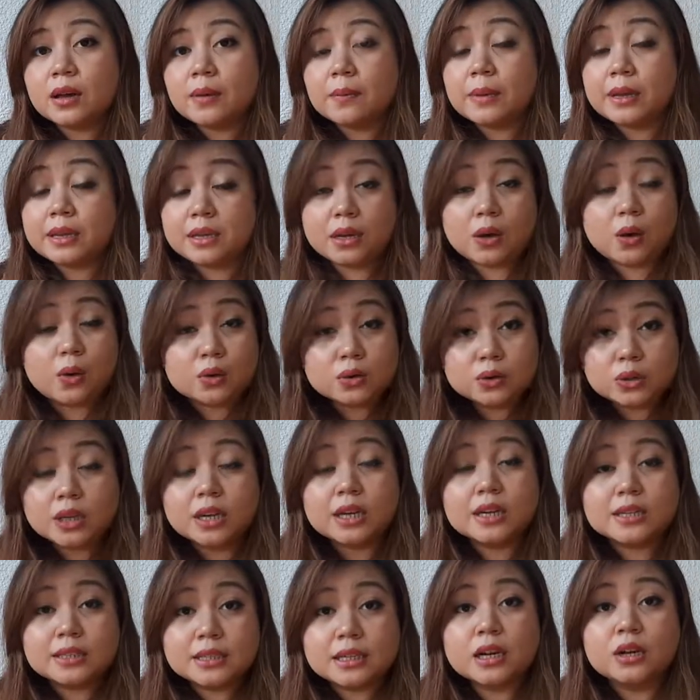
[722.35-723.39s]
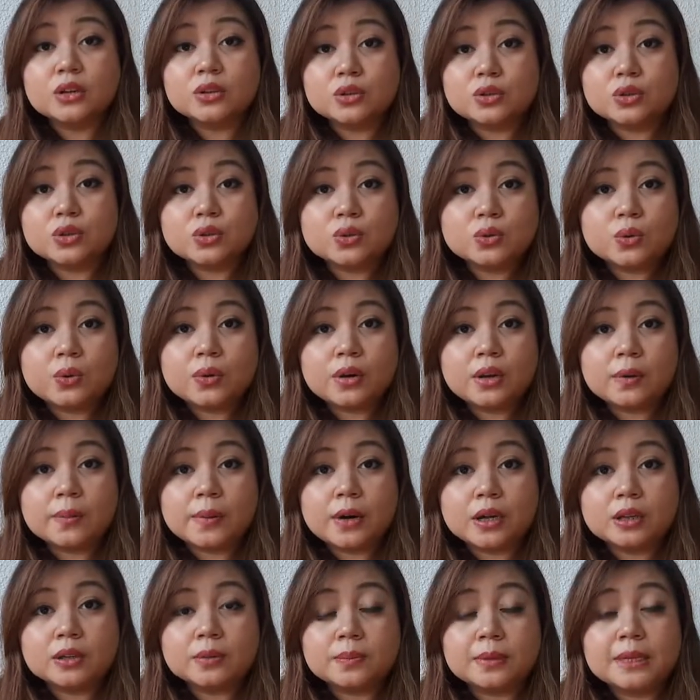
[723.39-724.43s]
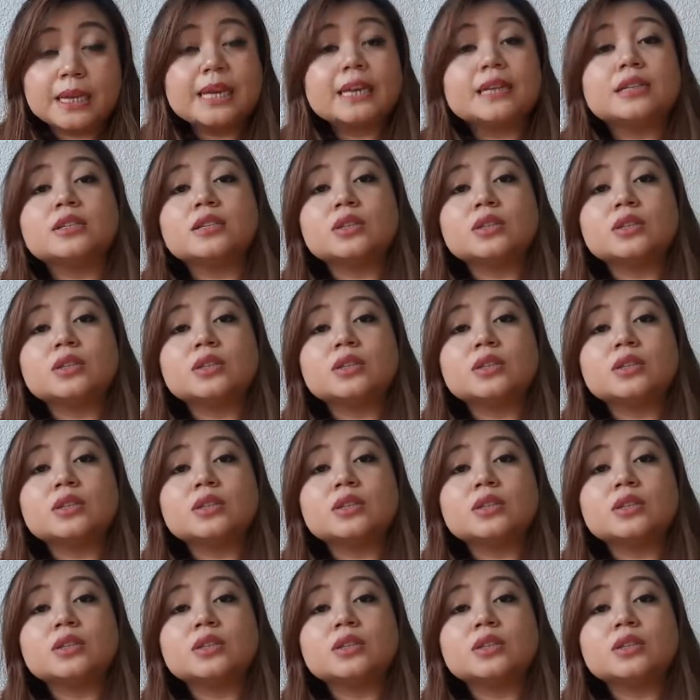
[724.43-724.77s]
and they also kind of tell you a story about the place.